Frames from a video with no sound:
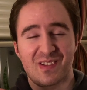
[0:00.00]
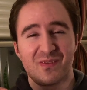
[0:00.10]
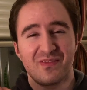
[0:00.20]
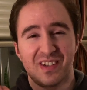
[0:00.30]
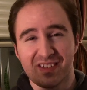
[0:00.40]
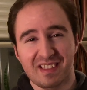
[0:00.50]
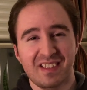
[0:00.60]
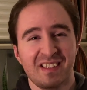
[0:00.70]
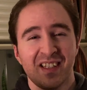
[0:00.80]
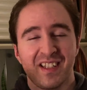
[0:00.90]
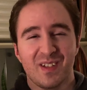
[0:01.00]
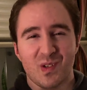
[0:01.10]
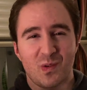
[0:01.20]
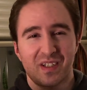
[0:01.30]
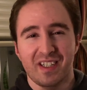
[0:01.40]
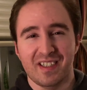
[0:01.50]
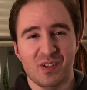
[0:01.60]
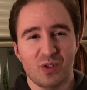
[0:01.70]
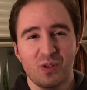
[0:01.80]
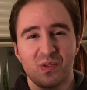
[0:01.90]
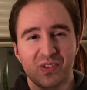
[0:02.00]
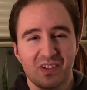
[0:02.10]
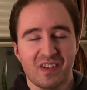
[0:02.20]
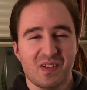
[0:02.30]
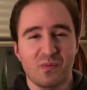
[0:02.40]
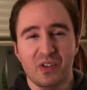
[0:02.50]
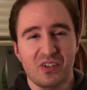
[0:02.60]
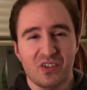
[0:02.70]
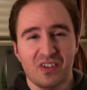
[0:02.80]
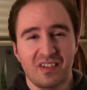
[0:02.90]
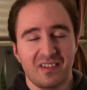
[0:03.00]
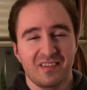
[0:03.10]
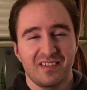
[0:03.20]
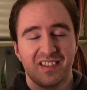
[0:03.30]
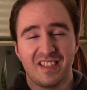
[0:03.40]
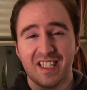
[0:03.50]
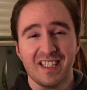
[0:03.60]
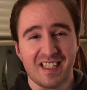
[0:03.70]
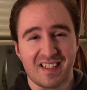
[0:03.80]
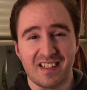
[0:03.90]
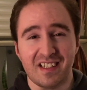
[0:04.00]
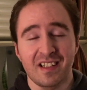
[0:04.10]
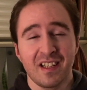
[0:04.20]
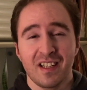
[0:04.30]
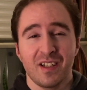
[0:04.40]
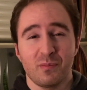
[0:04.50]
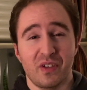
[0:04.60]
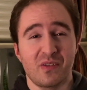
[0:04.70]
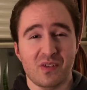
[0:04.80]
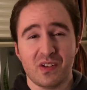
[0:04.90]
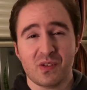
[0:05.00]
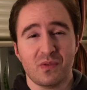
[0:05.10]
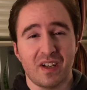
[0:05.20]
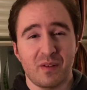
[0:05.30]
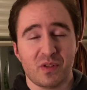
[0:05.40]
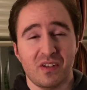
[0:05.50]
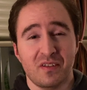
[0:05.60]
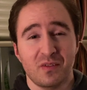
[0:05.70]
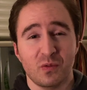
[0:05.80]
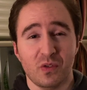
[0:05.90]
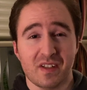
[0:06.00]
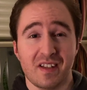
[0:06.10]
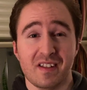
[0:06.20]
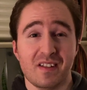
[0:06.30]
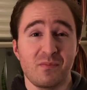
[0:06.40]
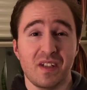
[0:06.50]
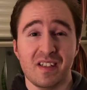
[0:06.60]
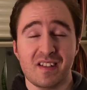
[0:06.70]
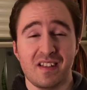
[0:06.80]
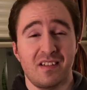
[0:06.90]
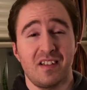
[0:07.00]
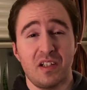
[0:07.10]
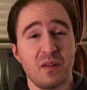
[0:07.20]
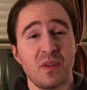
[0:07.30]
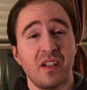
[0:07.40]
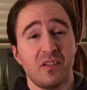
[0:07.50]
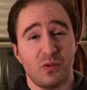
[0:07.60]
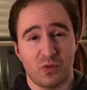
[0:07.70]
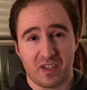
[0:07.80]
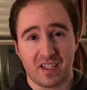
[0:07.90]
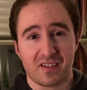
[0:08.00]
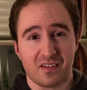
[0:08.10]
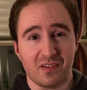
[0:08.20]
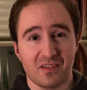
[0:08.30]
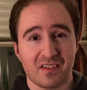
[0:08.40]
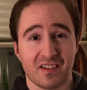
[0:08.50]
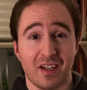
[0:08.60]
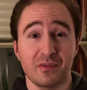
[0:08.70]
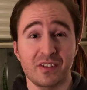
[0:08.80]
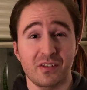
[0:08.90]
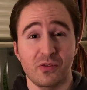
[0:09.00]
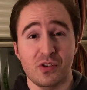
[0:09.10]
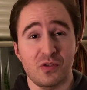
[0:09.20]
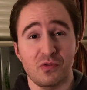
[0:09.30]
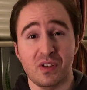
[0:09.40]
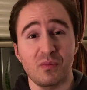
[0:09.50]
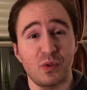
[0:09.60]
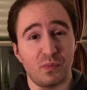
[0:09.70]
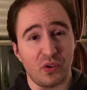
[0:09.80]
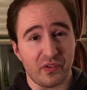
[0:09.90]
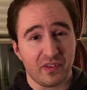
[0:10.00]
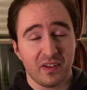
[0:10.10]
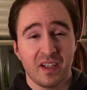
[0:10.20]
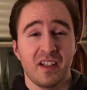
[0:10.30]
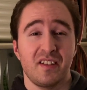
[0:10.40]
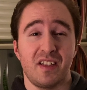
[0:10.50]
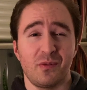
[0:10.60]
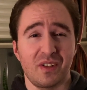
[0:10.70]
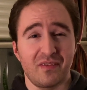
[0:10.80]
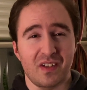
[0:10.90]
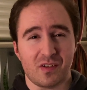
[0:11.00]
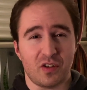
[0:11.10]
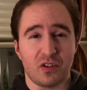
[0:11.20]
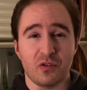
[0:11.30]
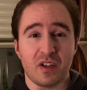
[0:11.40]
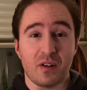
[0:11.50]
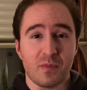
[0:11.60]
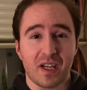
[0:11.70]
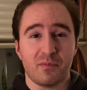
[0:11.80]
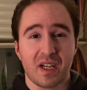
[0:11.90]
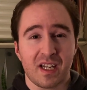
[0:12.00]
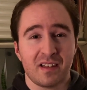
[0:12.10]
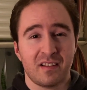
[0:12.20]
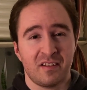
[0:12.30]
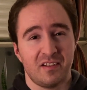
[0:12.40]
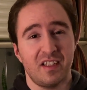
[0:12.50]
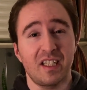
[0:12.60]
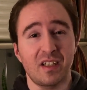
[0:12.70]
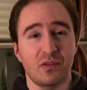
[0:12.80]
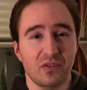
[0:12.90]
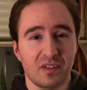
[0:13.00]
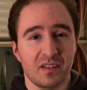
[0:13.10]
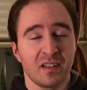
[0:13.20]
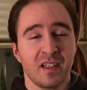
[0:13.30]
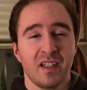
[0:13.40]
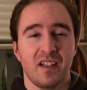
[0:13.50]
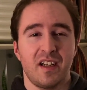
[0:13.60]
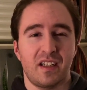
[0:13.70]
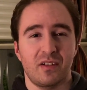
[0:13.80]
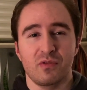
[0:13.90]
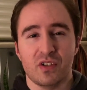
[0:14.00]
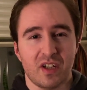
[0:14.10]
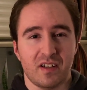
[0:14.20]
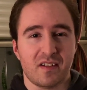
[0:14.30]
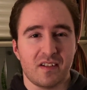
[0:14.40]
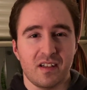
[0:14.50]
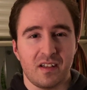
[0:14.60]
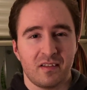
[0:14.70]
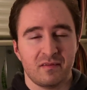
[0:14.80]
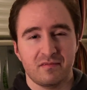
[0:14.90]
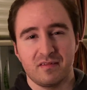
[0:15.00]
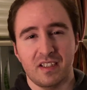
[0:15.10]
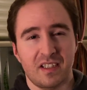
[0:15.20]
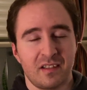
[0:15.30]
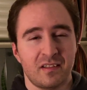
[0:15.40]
you've fallen or gotten in trouble or gone somewhere you shouldn't, then they see it. But there's also an option where it sends them instant email or text alerts. I would encourage you to enable both. That way, if you start going down a bad path, they get alerted and can reach out, say like,